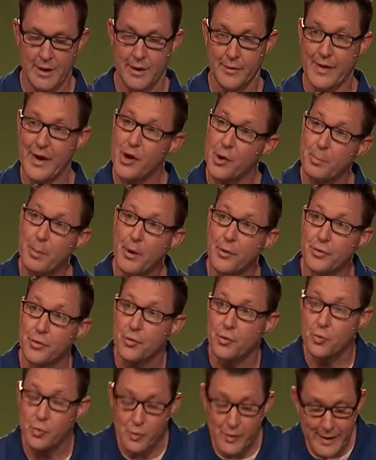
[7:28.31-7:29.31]
They are both
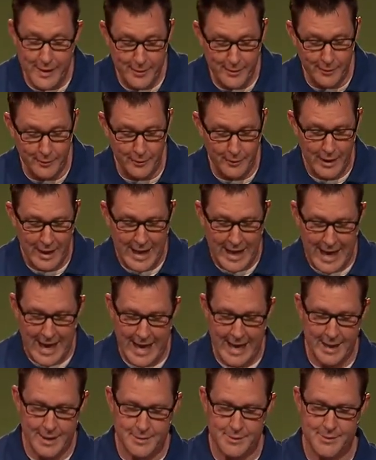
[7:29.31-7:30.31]
real
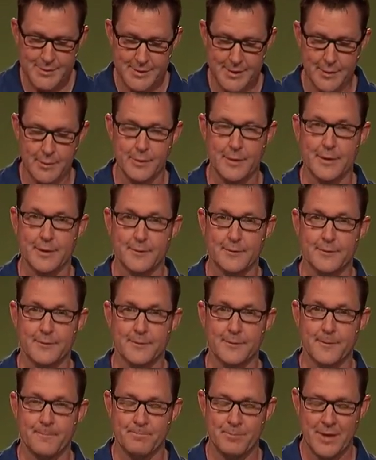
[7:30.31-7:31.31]
and serious
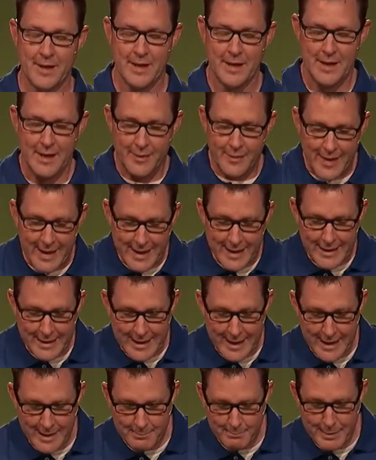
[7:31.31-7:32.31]
they
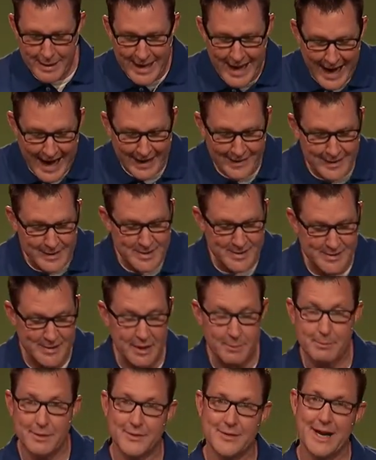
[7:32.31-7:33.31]
can be highly
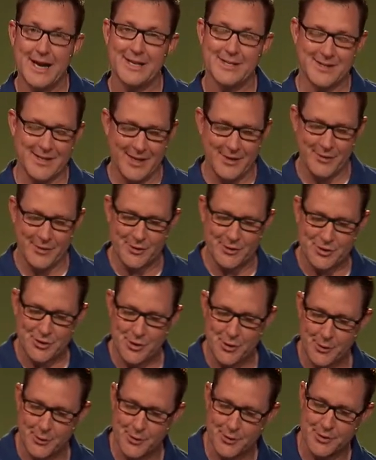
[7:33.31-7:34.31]
stigmatized in the
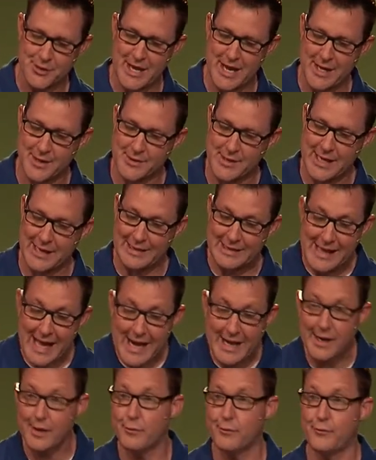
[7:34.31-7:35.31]
church as a
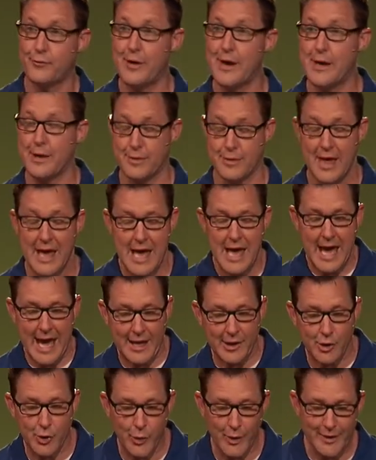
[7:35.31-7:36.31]
lack of faith.
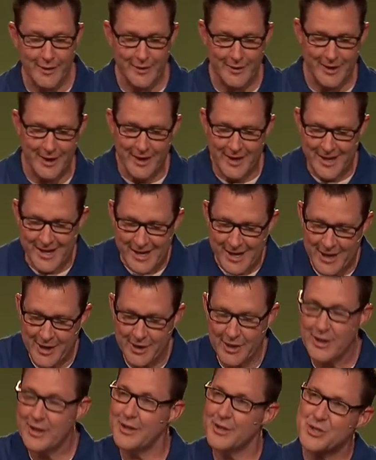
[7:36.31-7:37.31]
And quickly, uh,
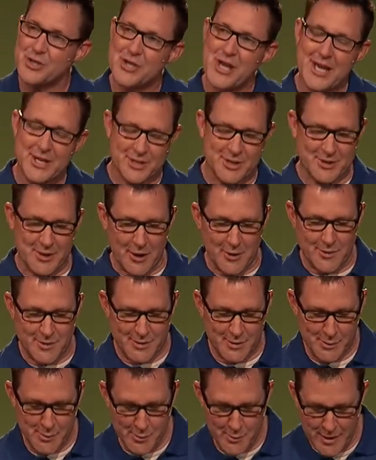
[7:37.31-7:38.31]
cliches start
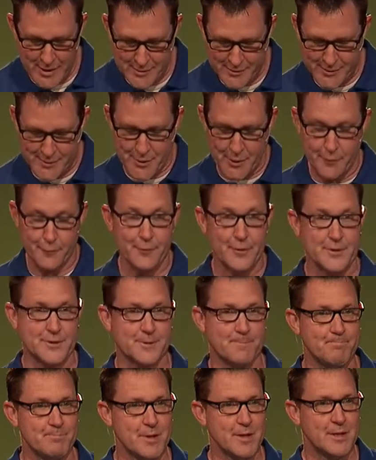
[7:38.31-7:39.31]
to surface.
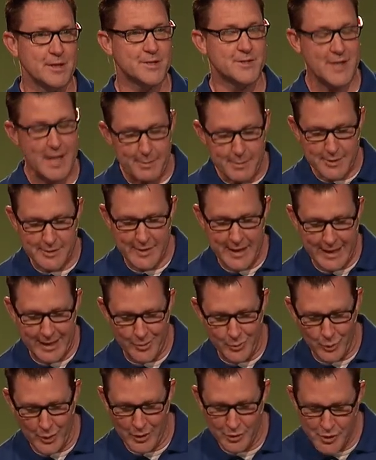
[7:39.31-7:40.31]
Statements
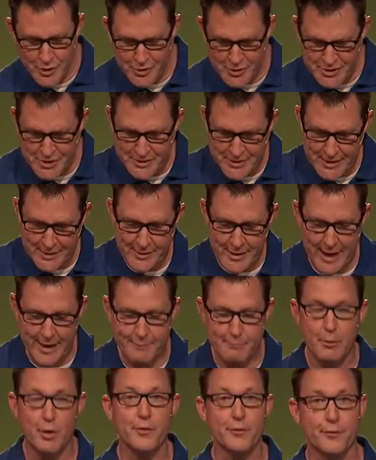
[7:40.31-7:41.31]
like, well, you just need to have
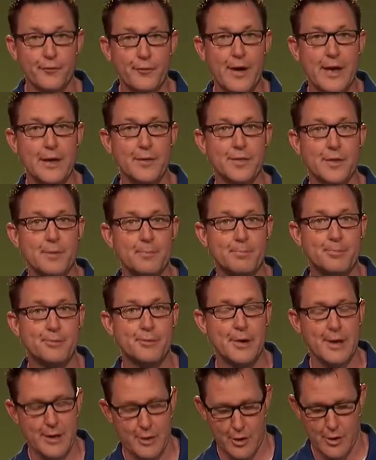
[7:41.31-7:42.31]
more faith and
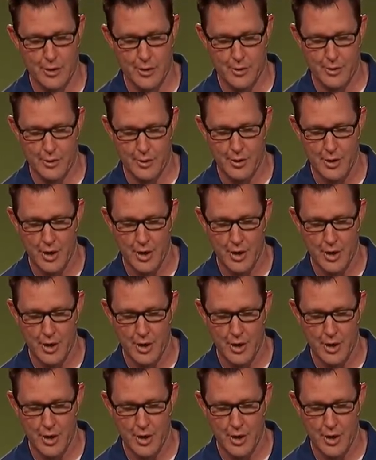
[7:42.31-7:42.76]
pray harder.